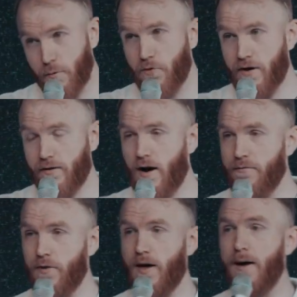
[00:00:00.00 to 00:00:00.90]
So praise God
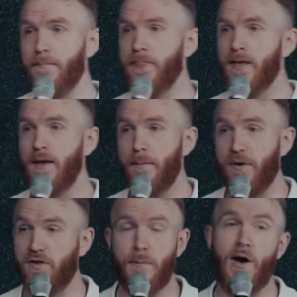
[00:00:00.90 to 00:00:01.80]
for that.
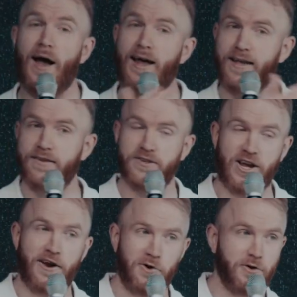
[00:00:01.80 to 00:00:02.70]
But somehow I got to get to
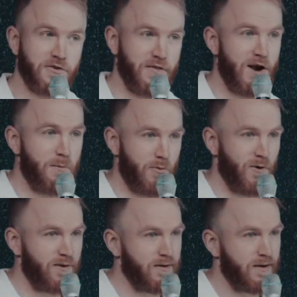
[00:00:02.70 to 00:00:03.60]
Chattanooga to the
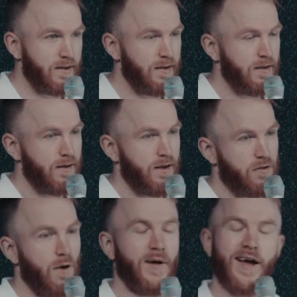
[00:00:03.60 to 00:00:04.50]
airport.
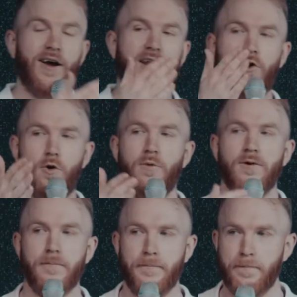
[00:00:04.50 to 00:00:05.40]
So I'm like, I'll get an Uber.
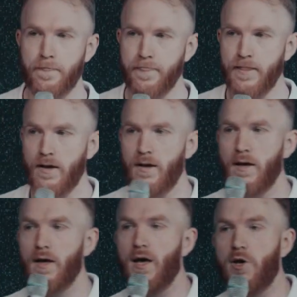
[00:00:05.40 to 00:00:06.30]

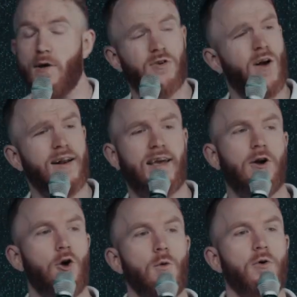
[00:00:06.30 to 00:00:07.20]
You ever tried to get
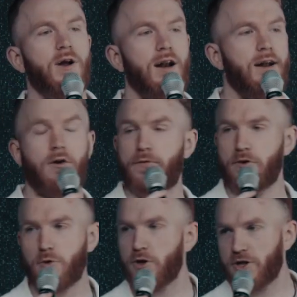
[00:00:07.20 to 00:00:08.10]
an Uber in Adairsville,
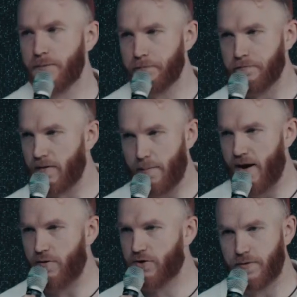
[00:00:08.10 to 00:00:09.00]
Georgia?
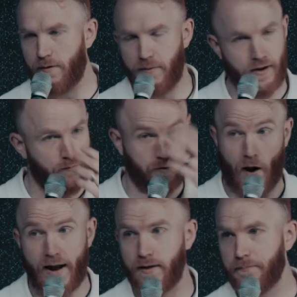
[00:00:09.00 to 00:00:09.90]
Anybody ever everybody ever
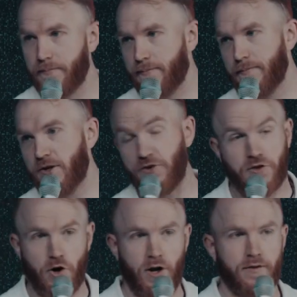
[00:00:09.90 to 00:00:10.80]
tried it? Just
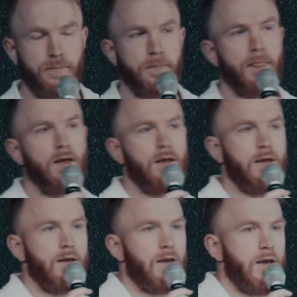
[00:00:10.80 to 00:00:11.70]
curious.
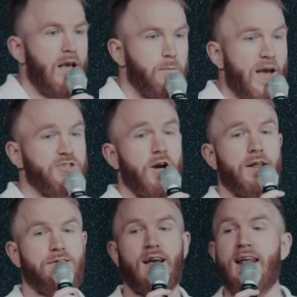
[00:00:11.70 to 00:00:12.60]
Especially on
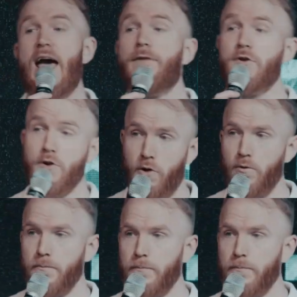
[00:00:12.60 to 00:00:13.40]
a Sunday afternoon.